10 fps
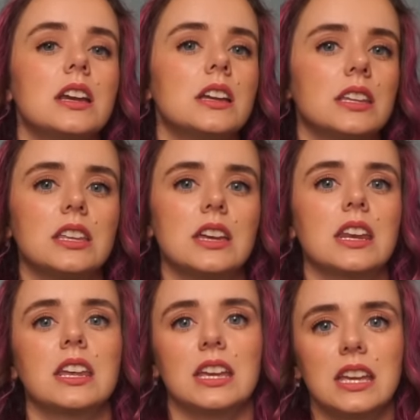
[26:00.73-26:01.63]
He
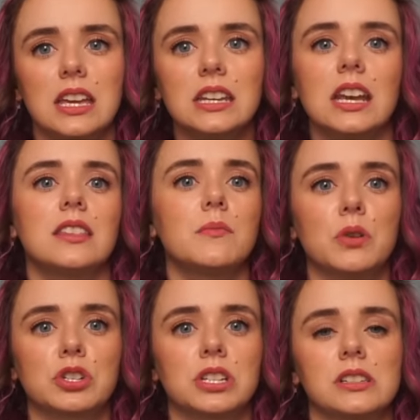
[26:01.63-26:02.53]
then hid in the
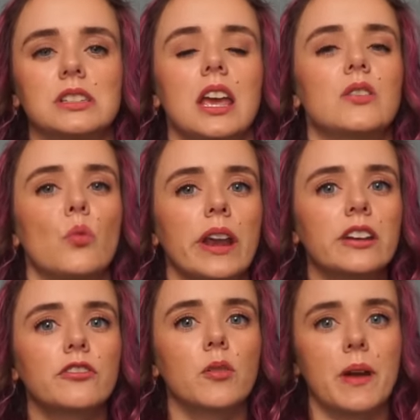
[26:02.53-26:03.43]
bushes and waited for